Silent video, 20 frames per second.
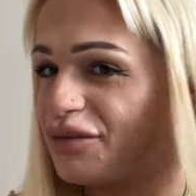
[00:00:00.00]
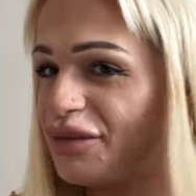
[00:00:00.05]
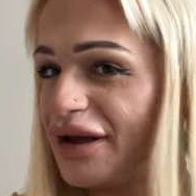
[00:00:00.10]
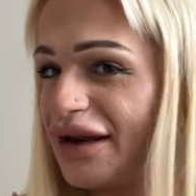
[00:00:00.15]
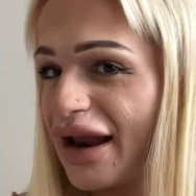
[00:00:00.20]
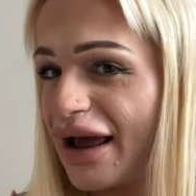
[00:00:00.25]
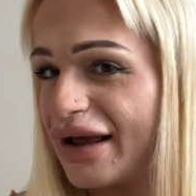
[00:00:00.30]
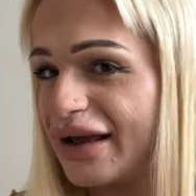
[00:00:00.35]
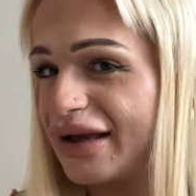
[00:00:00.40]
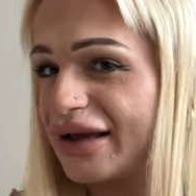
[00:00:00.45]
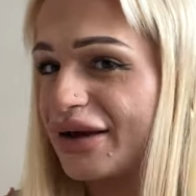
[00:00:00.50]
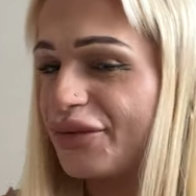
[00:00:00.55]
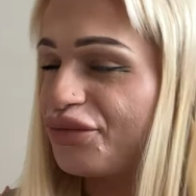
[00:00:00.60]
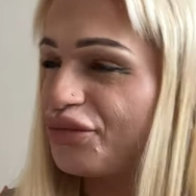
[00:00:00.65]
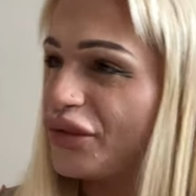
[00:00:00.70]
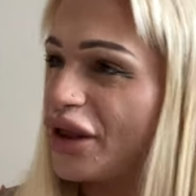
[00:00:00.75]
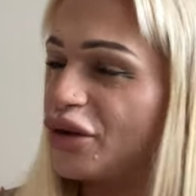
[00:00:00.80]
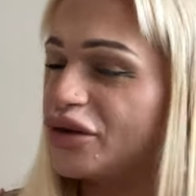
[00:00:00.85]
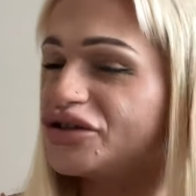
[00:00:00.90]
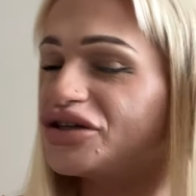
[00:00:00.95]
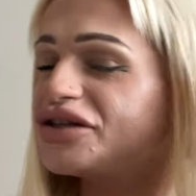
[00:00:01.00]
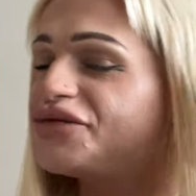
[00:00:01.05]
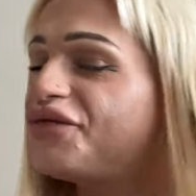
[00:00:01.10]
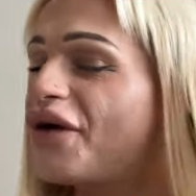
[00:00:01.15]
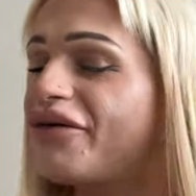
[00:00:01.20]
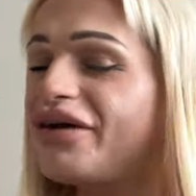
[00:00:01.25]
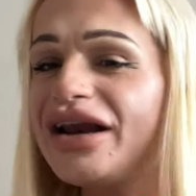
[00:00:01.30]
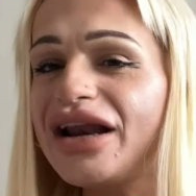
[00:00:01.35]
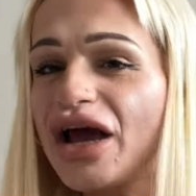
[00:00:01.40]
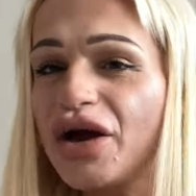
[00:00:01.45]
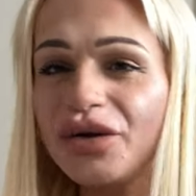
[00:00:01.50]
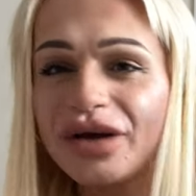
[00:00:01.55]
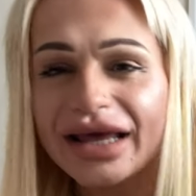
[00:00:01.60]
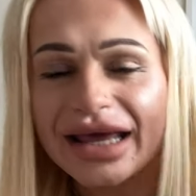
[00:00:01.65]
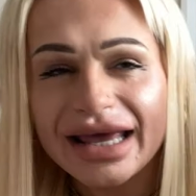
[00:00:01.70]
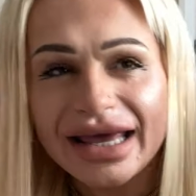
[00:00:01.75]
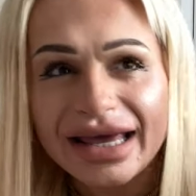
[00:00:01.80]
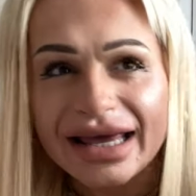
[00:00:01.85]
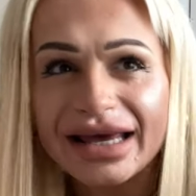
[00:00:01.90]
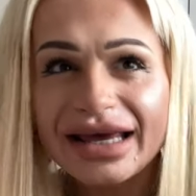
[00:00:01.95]
to be like, it was just very low
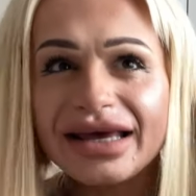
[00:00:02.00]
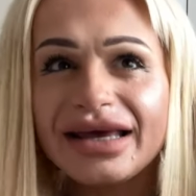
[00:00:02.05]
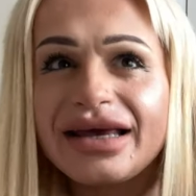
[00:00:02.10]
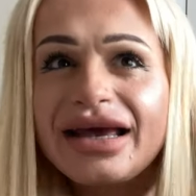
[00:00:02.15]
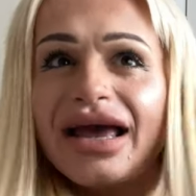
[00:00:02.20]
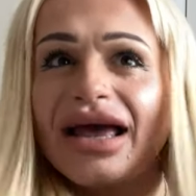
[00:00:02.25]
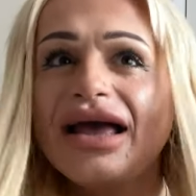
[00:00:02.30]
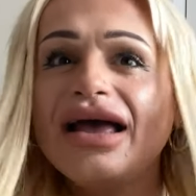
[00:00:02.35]
key